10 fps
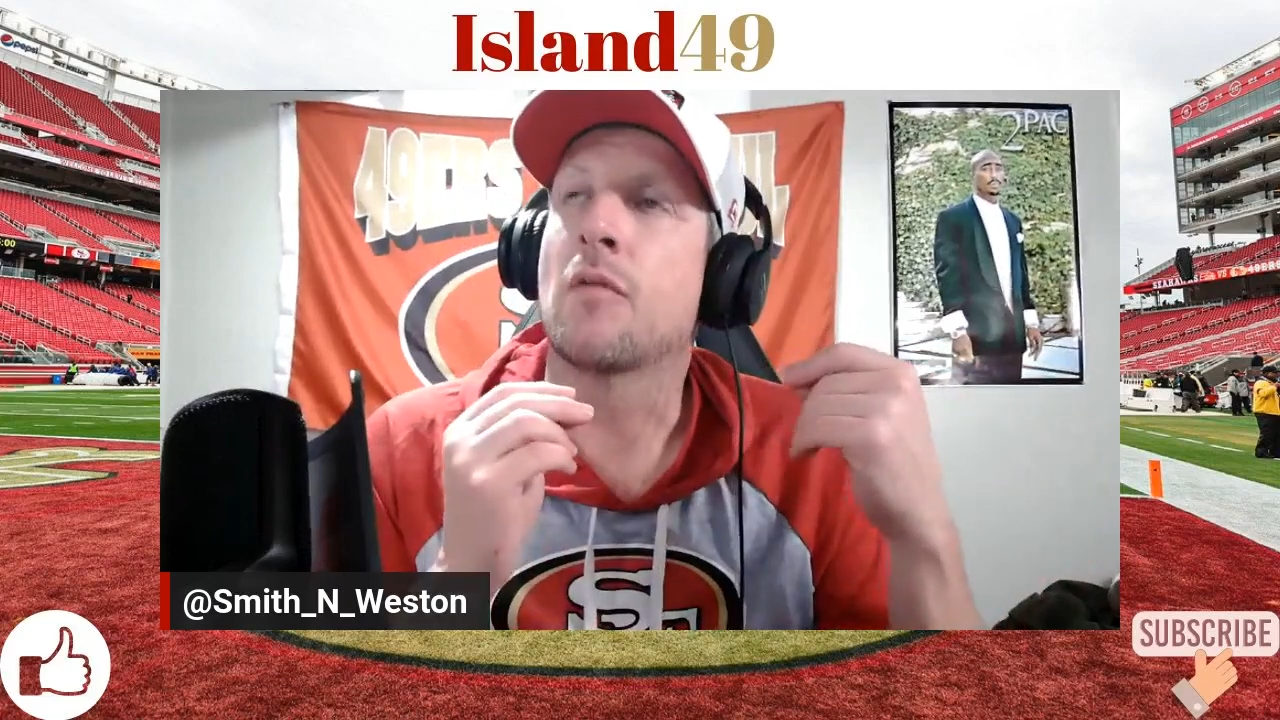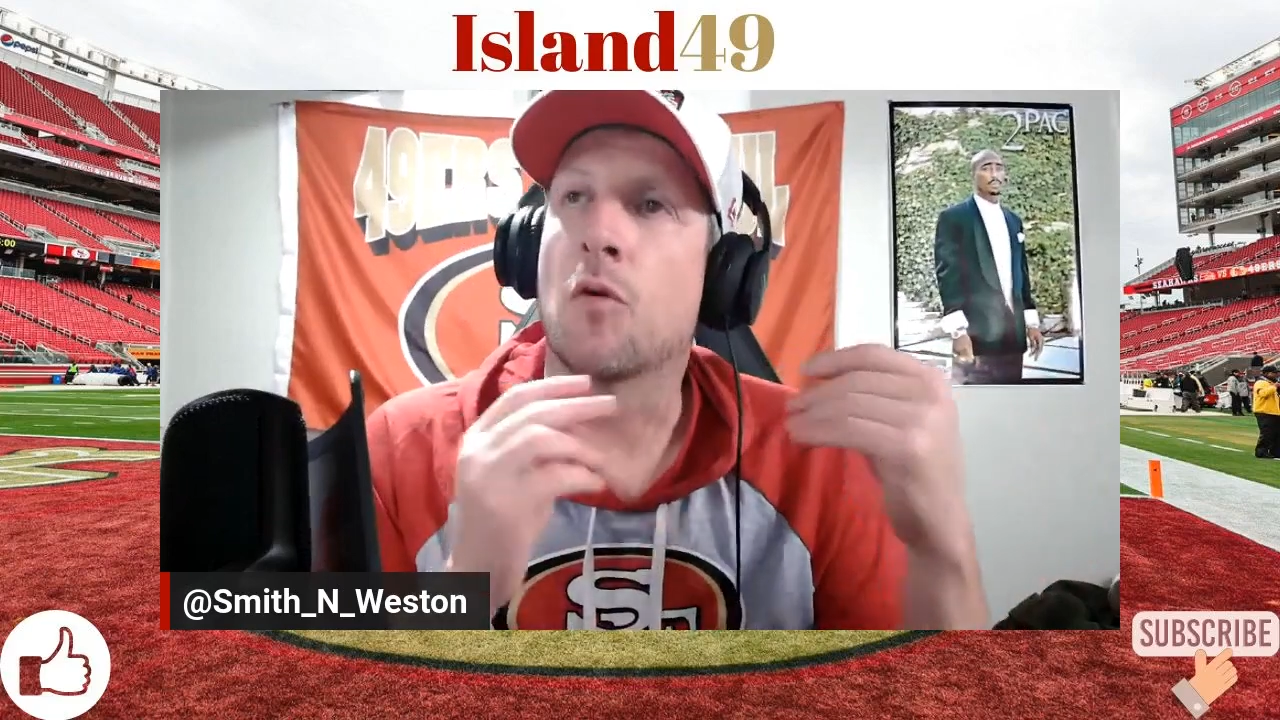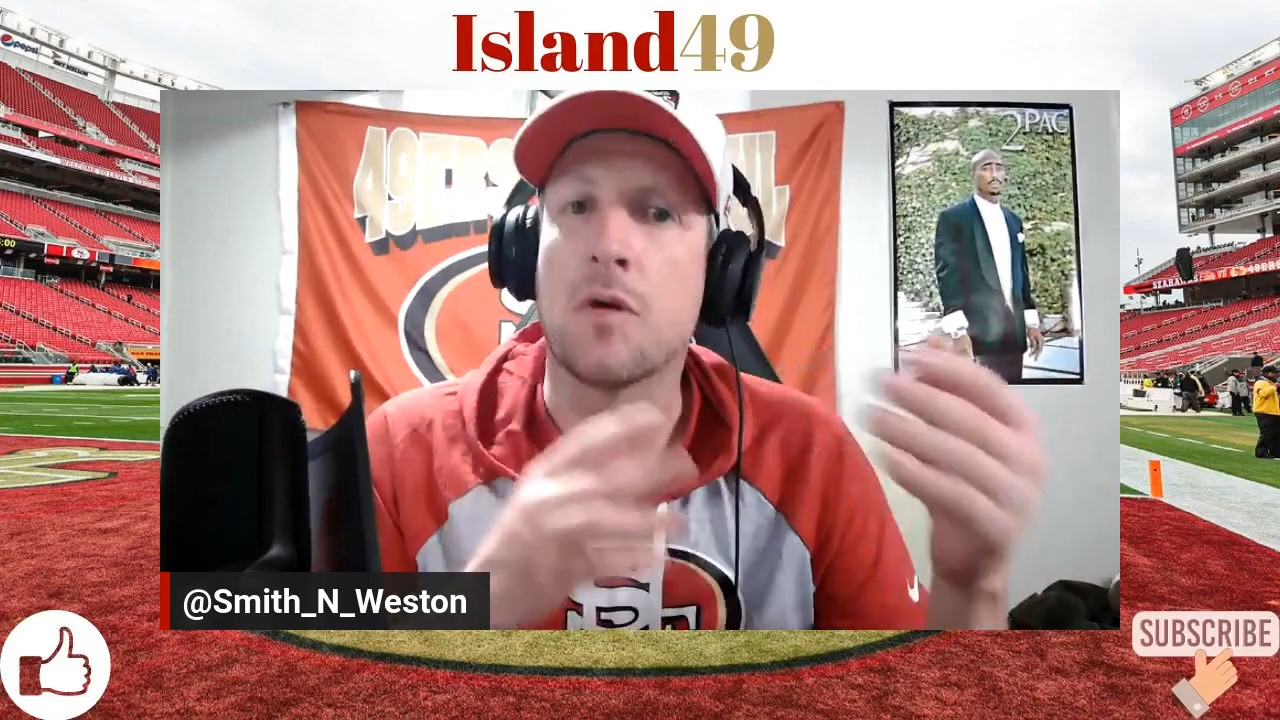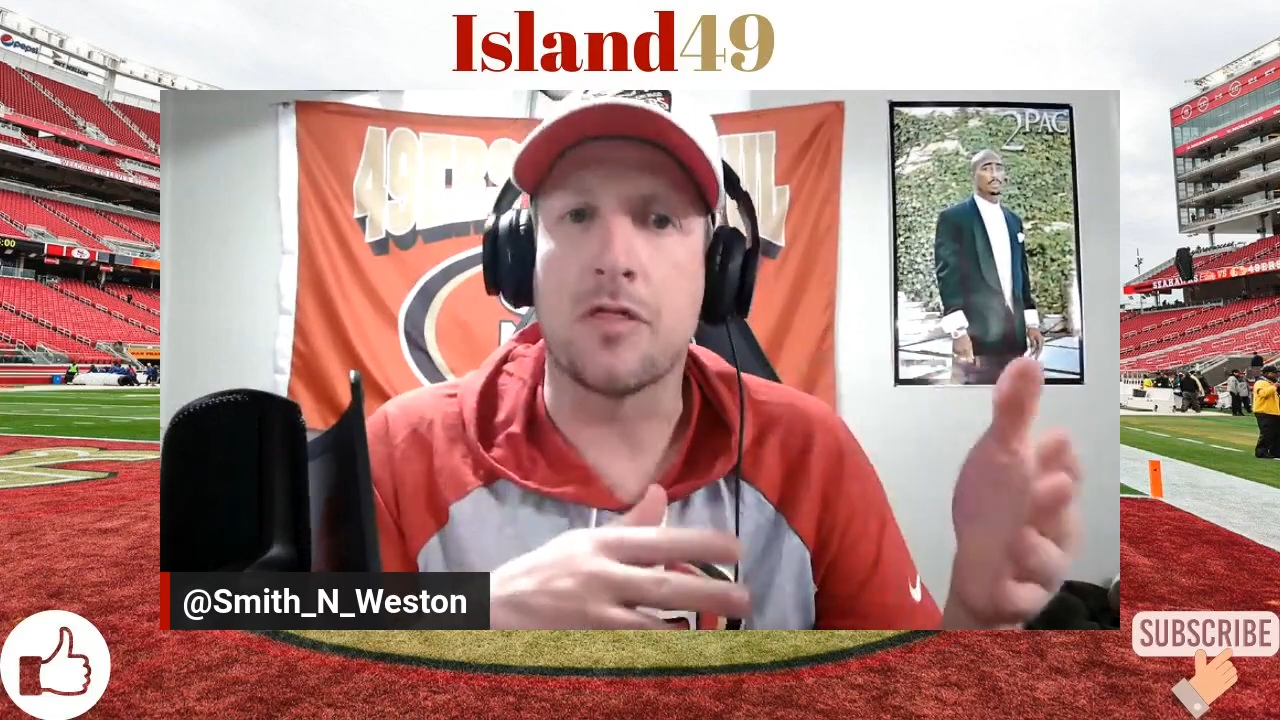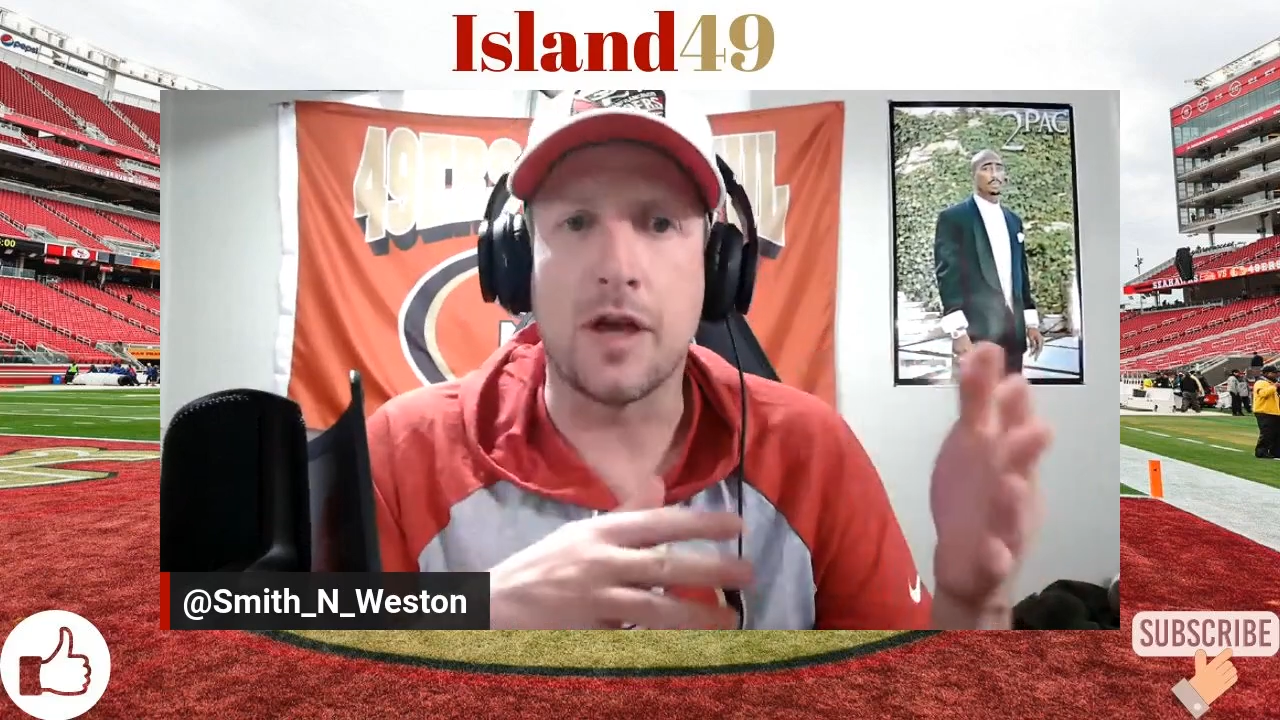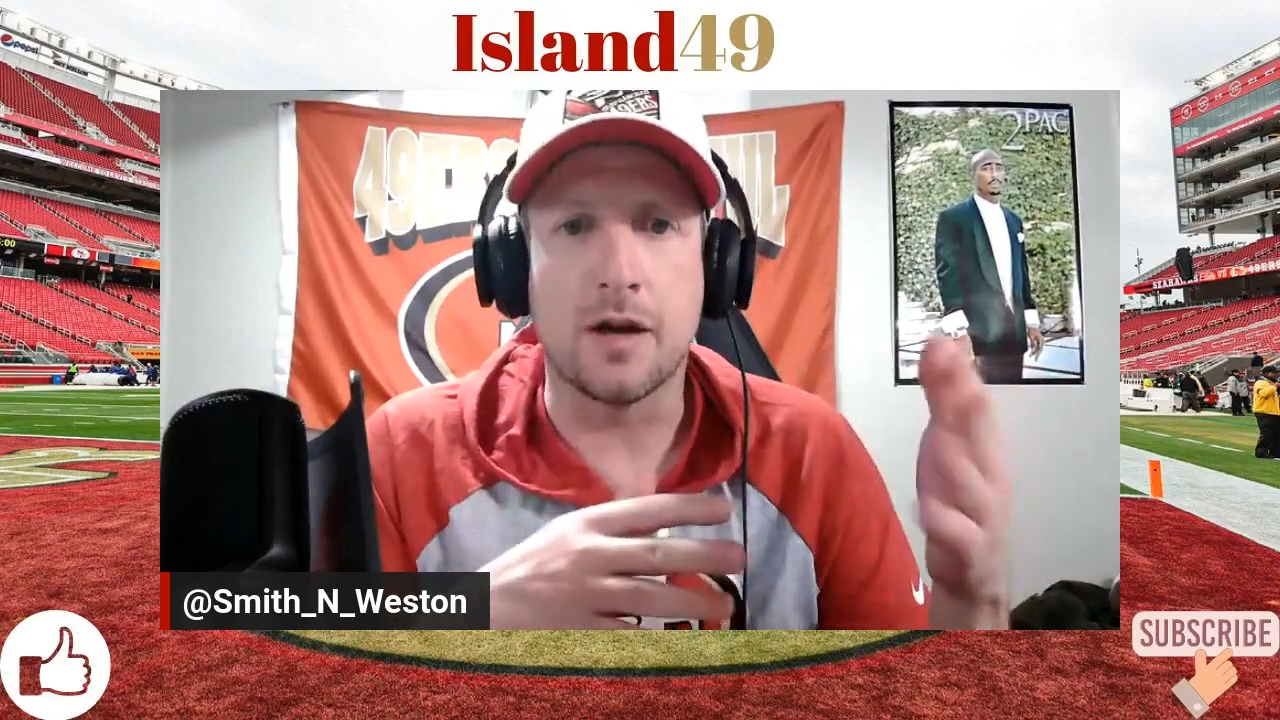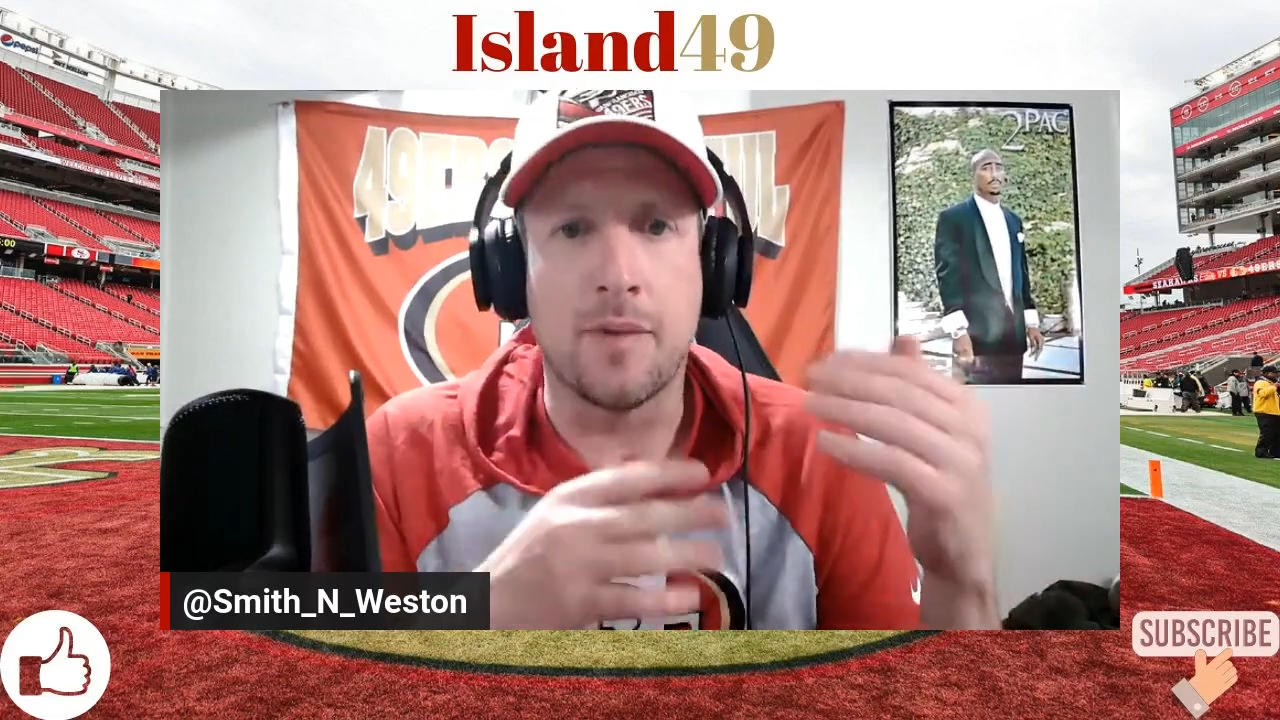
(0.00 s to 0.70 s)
when we think